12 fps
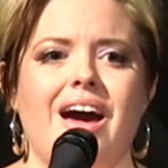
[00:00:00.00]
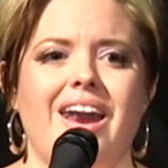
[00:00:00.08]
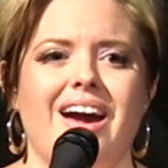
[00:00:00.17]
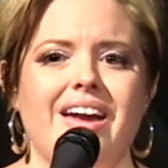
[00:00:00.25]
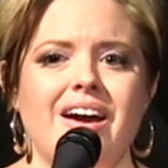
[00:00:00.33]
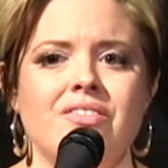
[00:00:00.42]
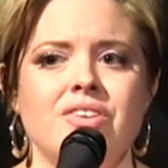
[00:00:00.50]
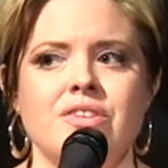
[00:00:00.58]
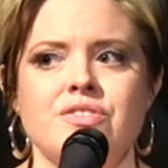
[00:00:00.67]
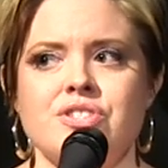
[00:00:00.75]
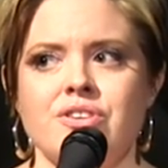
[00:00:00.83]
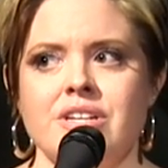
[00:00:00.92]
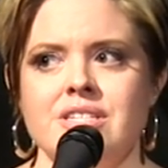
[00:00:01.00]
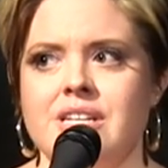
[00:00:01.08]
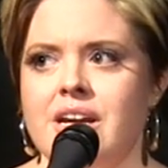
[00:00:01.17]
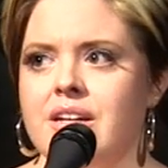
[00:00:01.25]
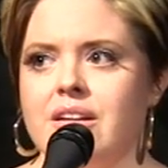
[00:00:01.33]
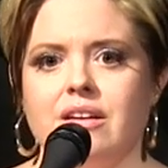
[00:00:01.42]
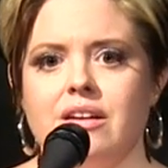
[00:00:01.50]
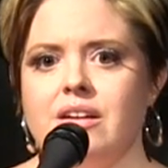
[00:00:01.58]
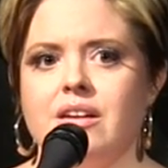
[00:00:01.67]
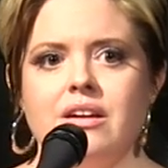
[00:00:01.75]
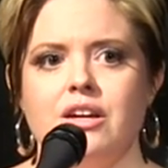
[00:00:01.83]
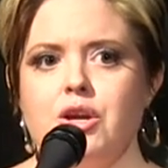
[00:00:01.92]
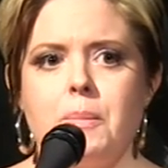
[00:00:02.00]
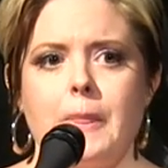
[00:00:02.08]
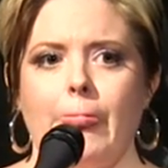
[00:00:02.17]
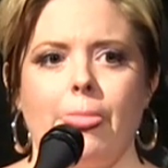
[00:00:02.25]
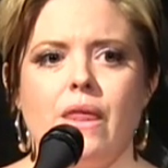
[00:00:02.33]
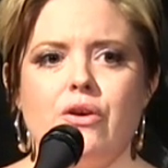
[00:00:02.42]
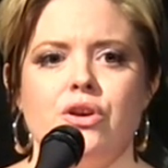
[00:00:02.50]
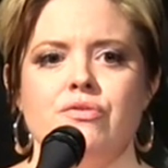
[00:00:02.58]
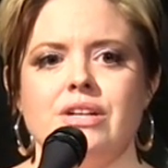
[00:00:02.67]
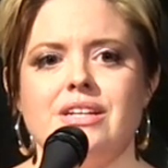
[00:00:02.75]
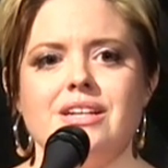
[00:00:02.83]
I haven't even started dating or even